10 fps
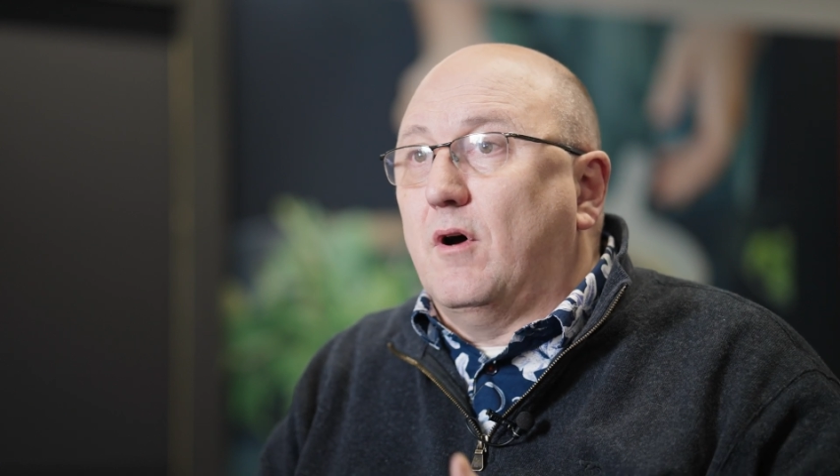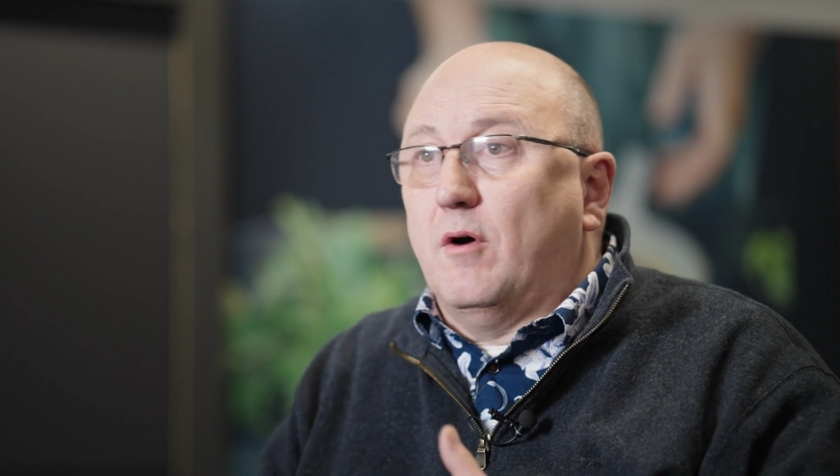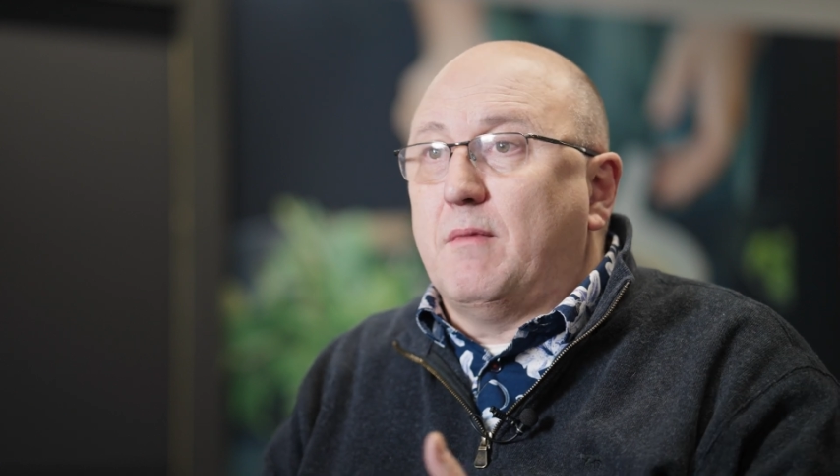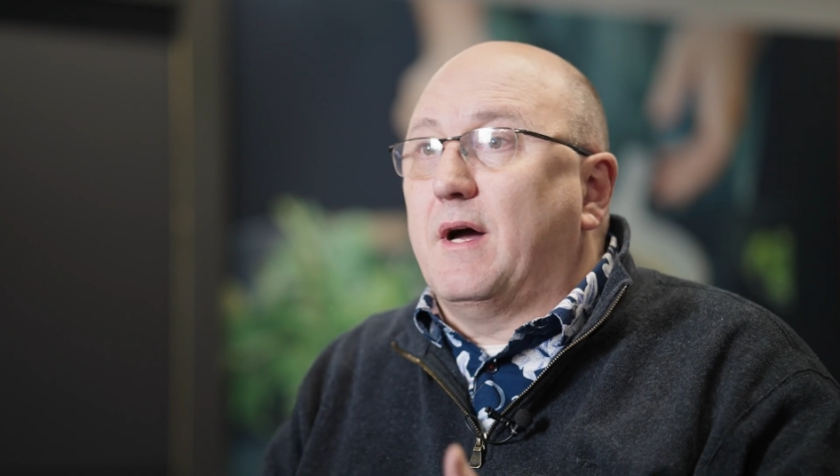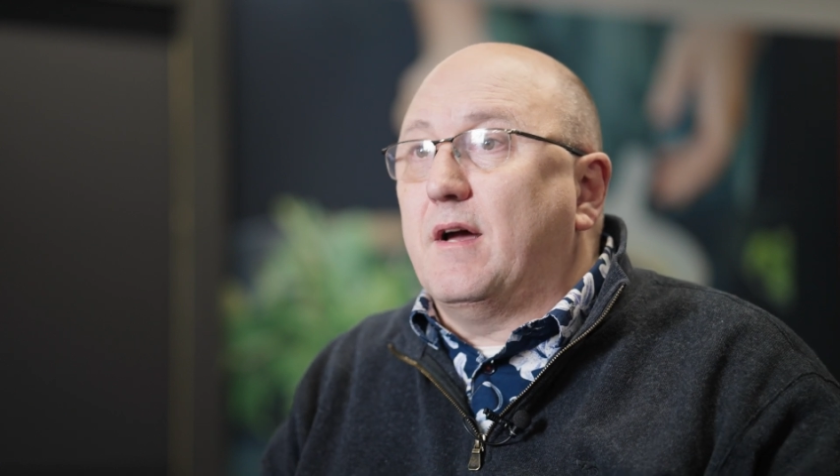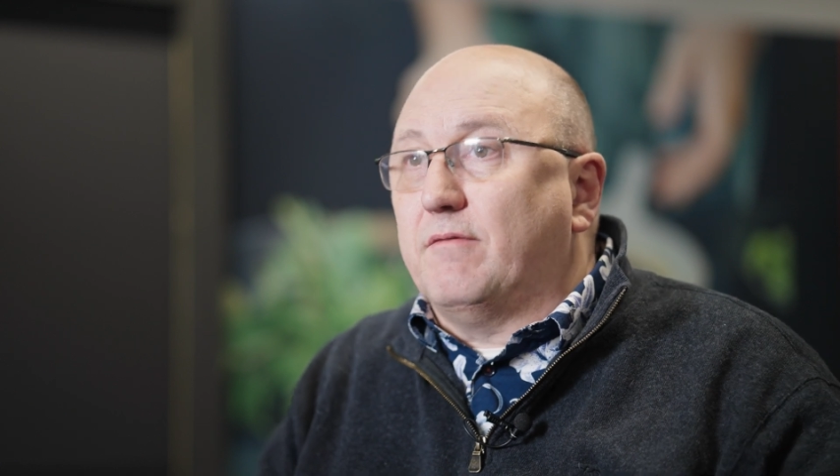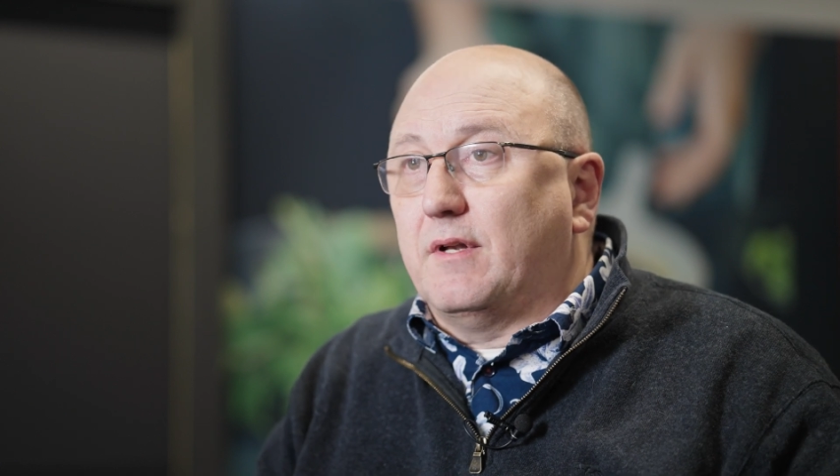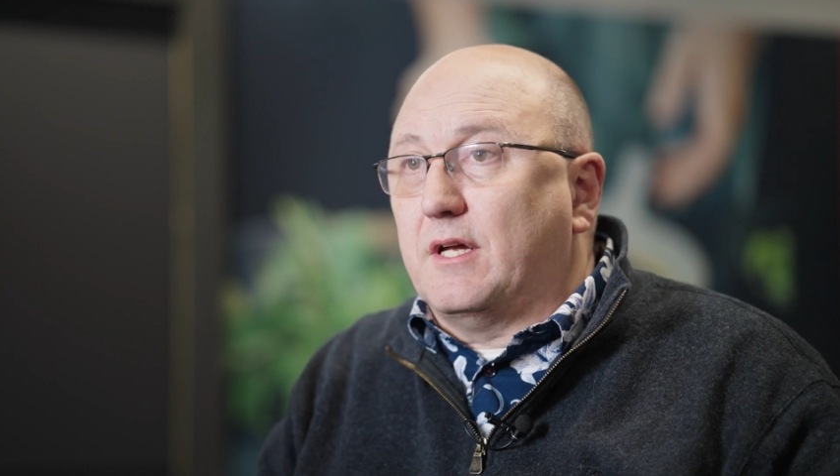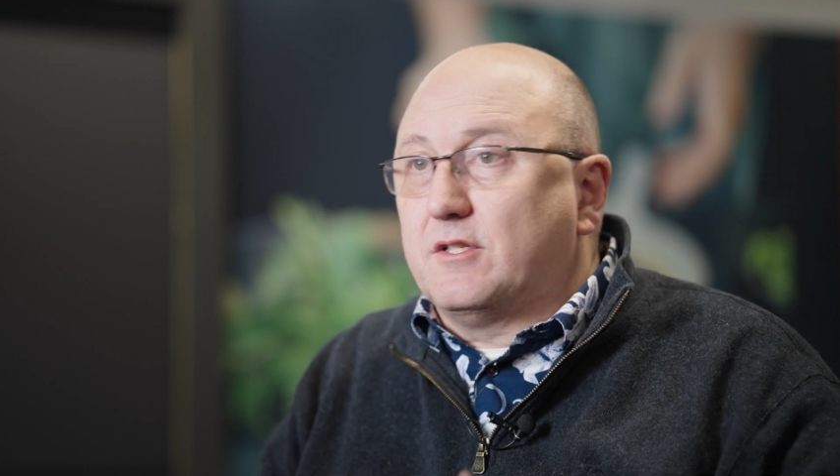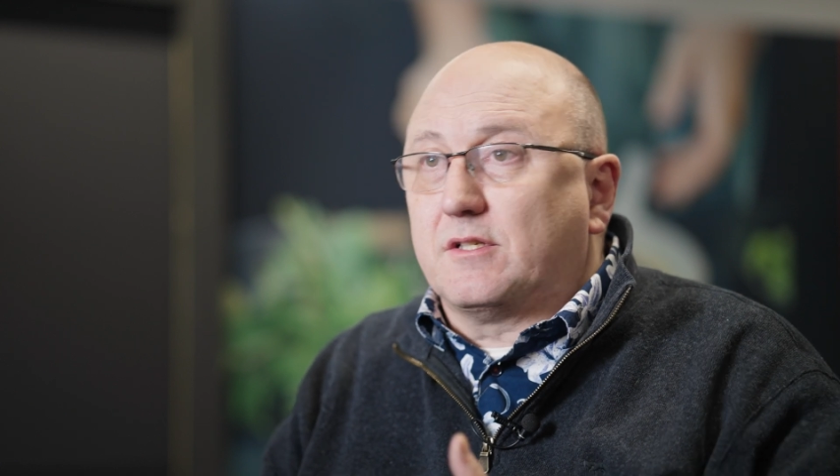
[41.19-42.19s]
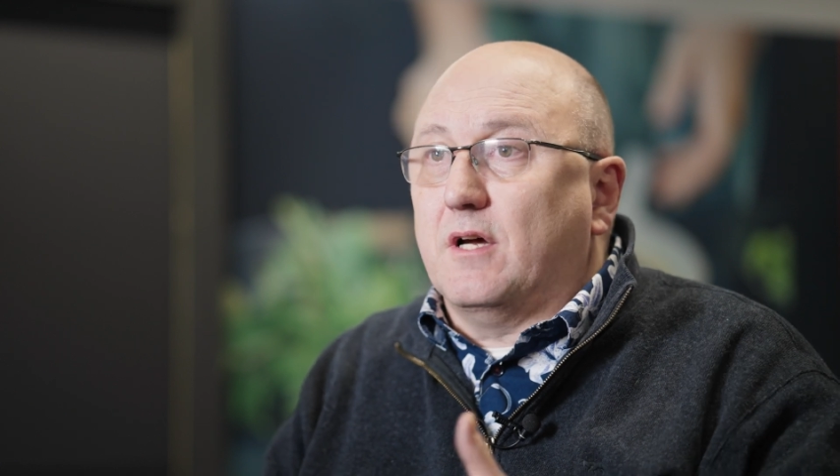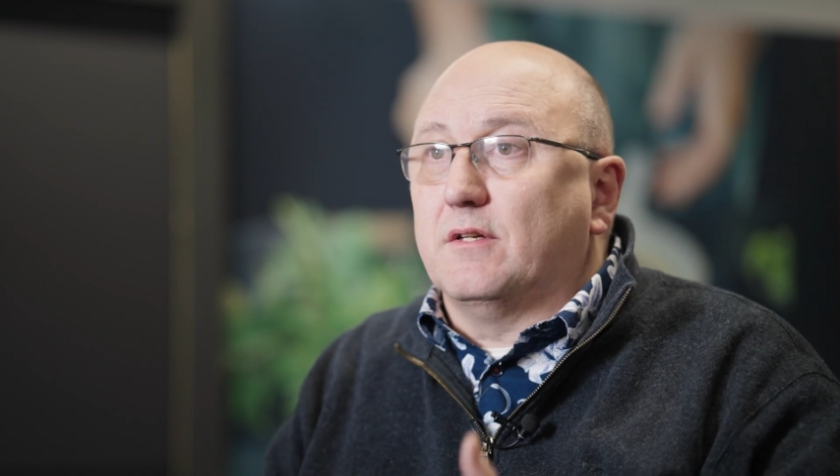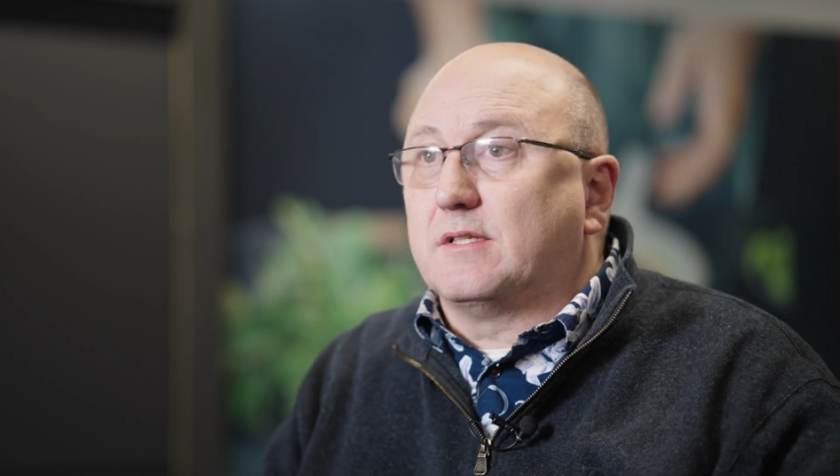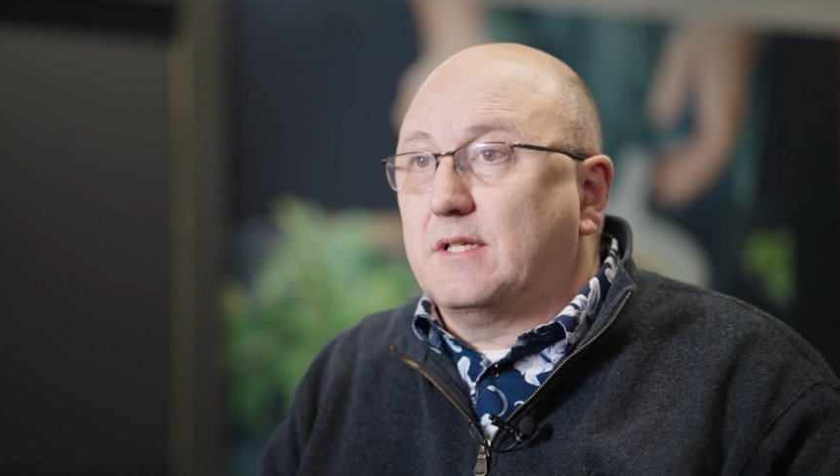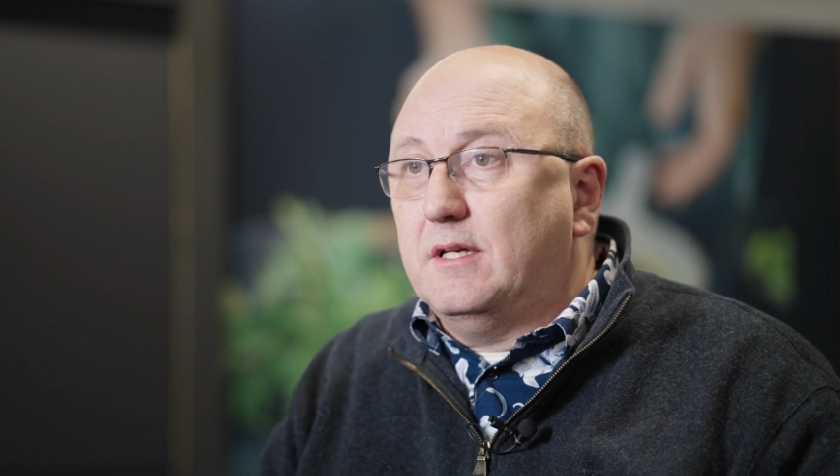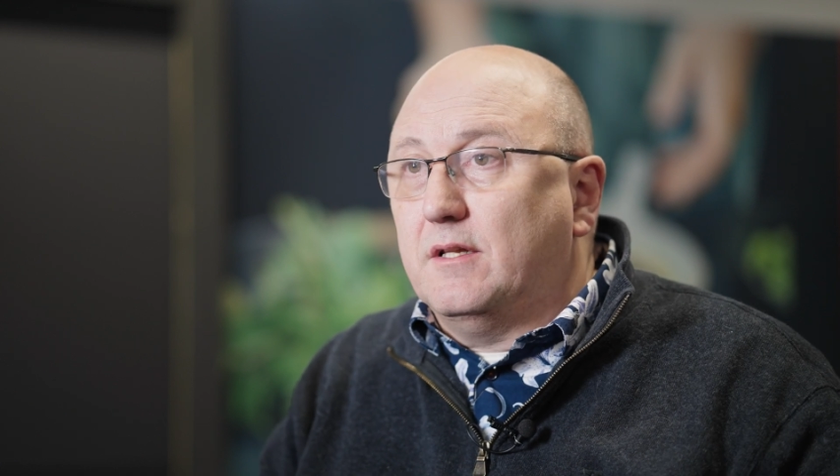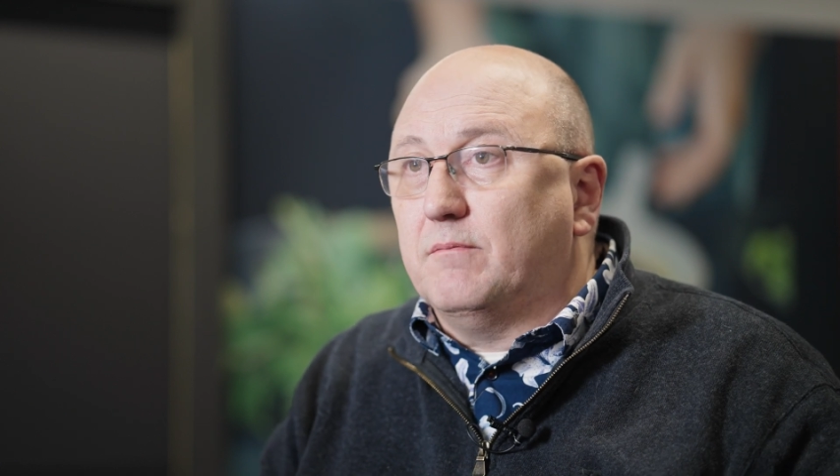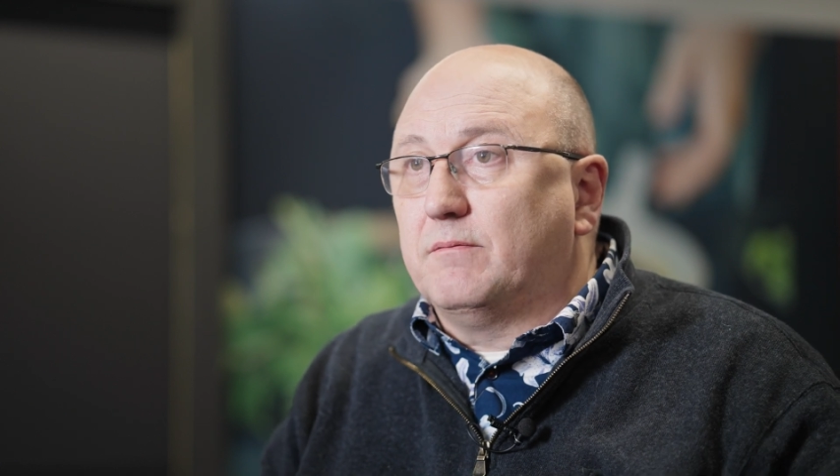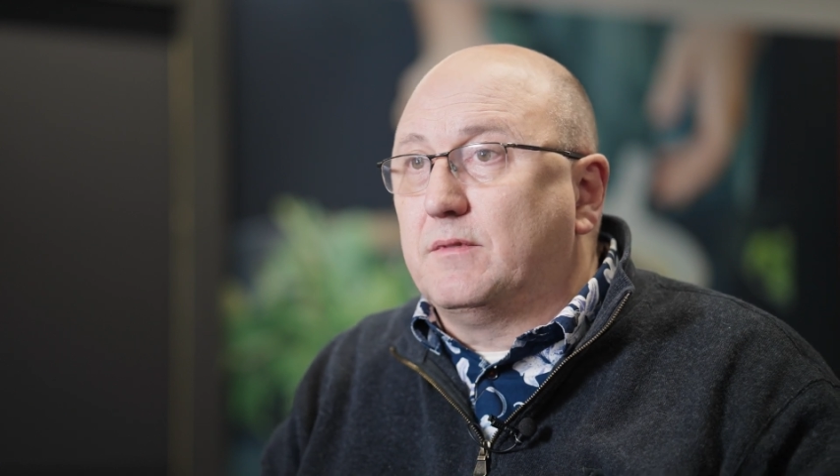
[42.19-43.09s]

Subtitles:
on my oven, I just can't see them.